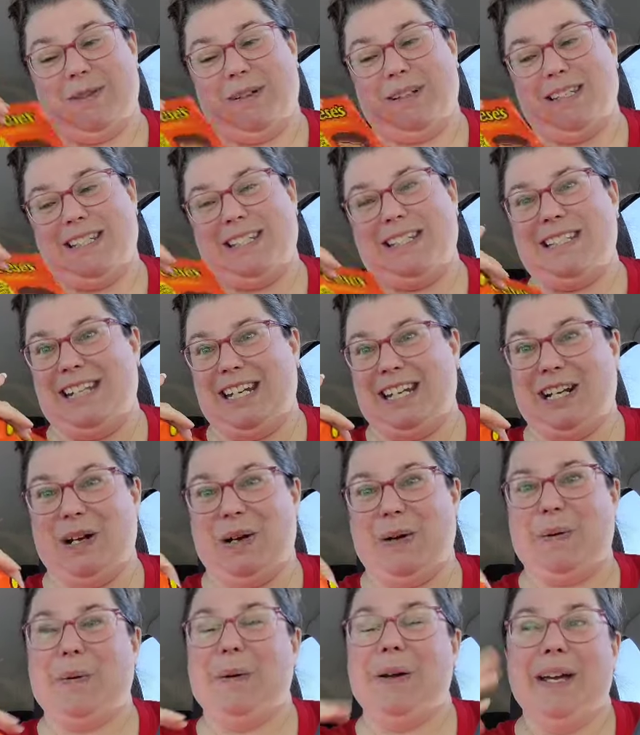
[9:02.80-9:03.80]
once, you
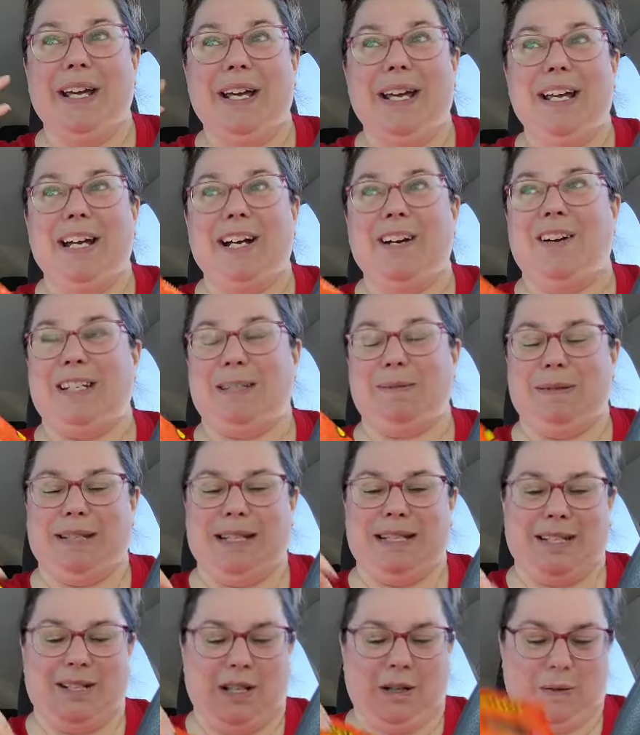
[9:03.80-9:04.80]
know, Christmas
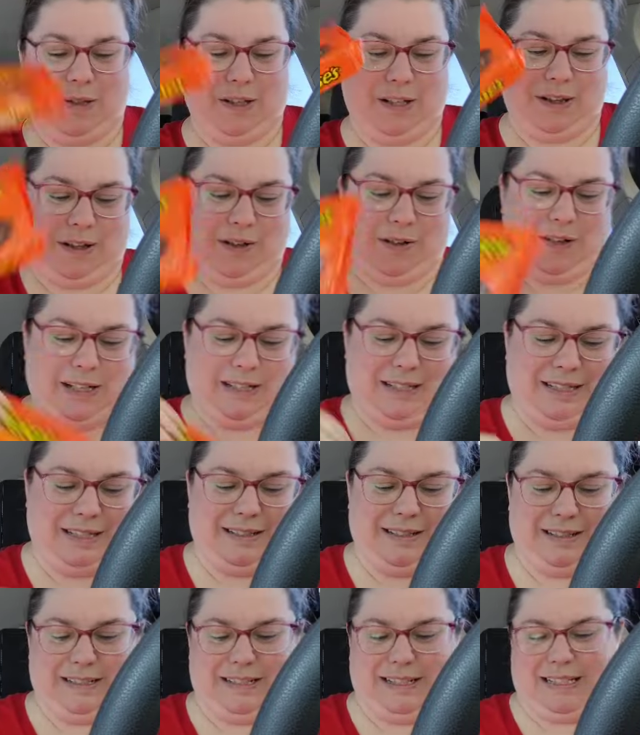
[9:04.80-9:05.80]
gets closer, they're going
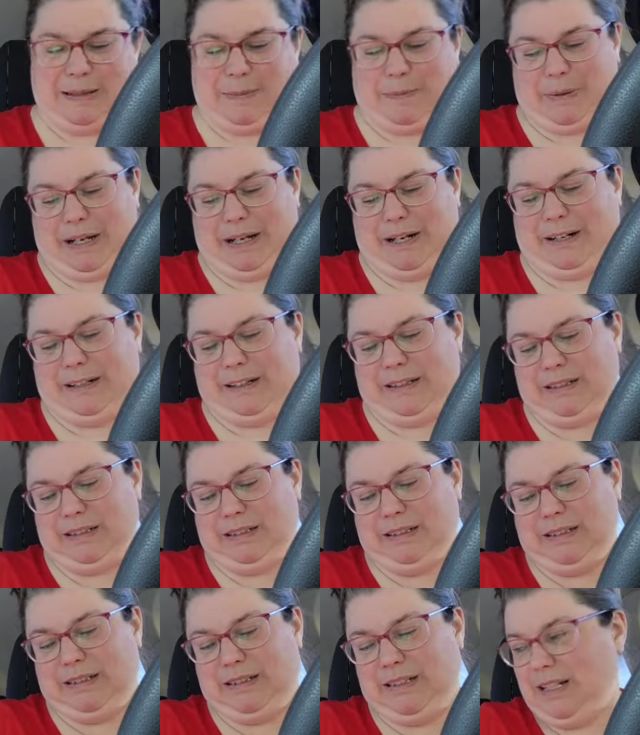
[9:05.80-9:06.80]
to disappear.
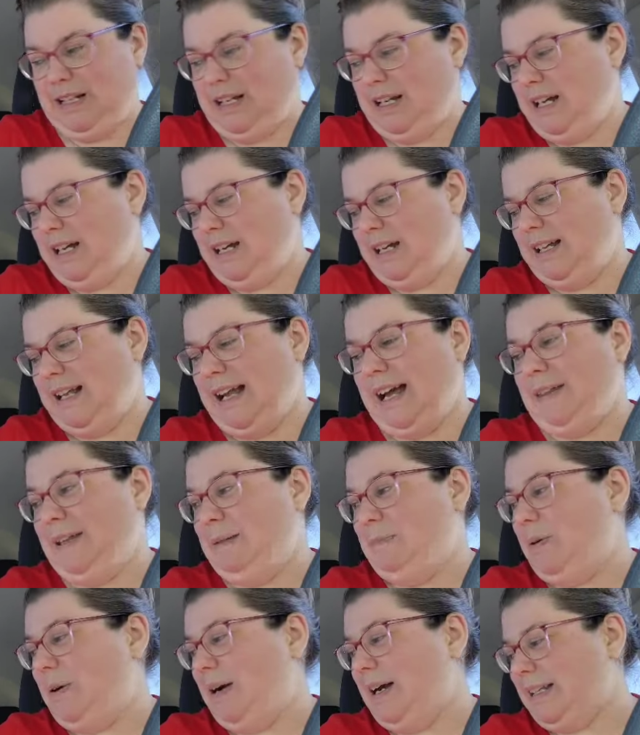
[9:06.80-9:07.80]
And the
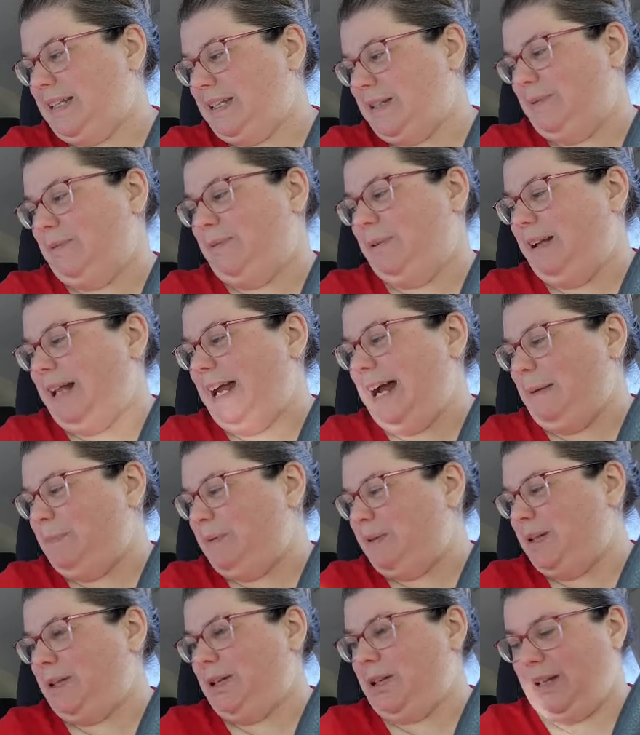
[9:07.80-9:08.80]
boys will
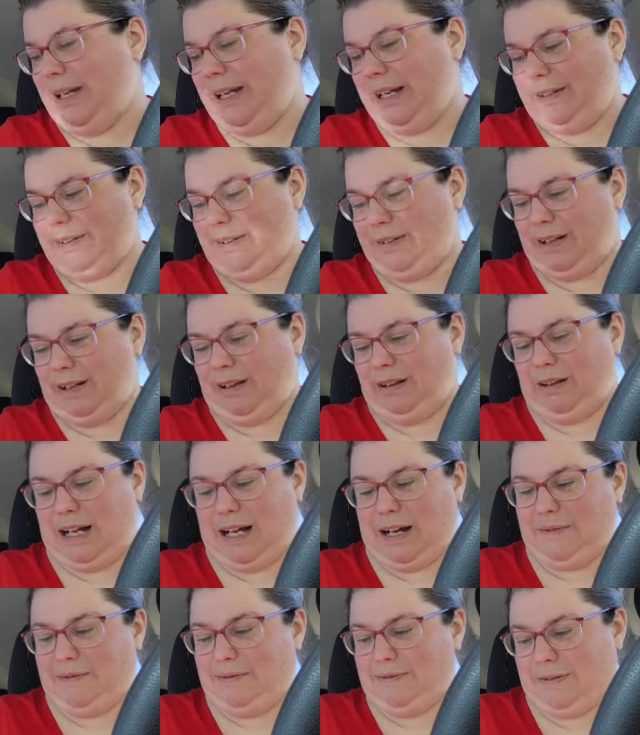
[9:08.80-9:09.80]
absolutely
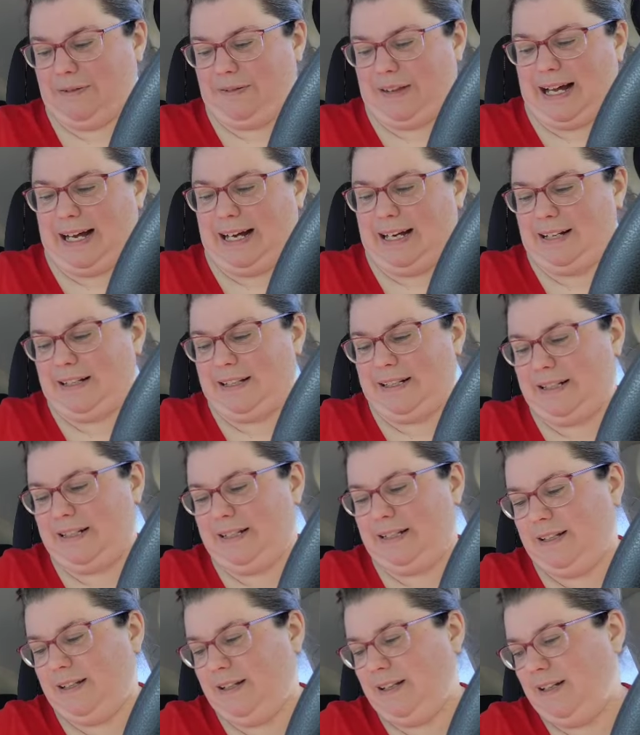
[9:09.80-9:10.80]
love
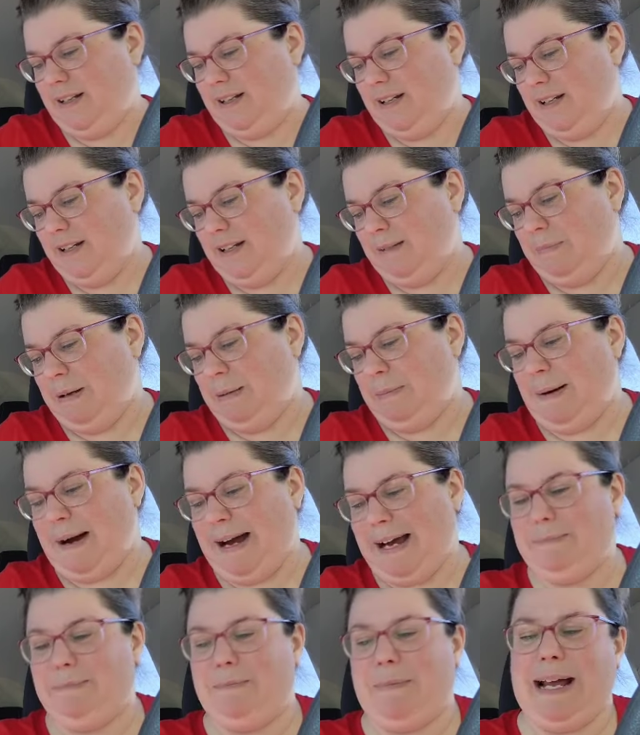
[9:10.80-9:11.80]
that but
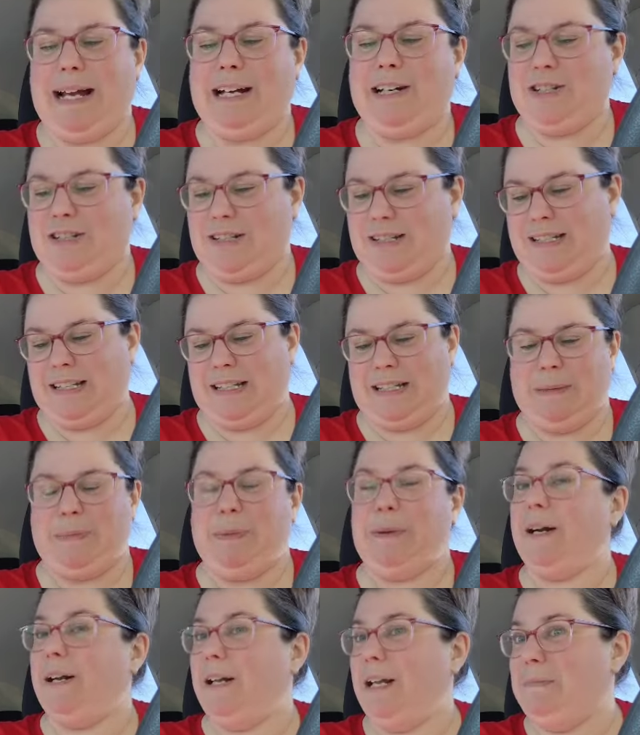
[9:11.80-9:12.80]
mine might just
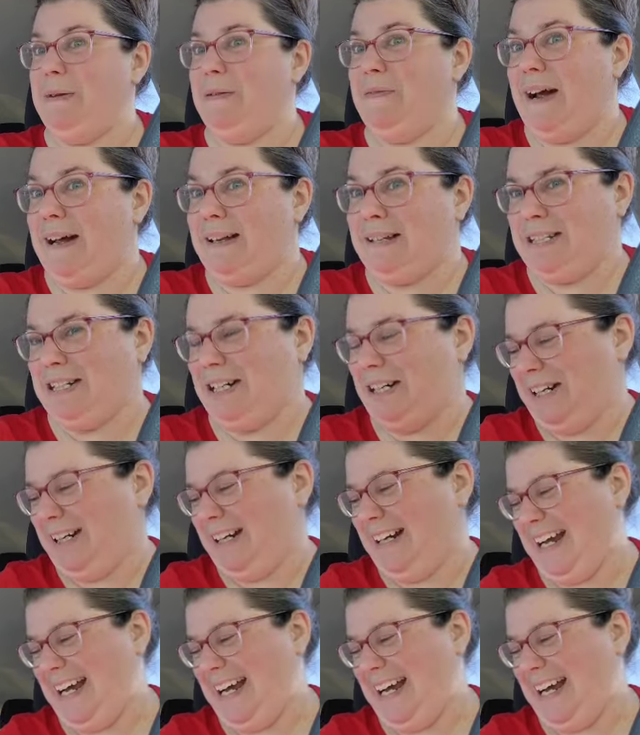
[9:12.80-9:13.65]
disappear a little bit faster.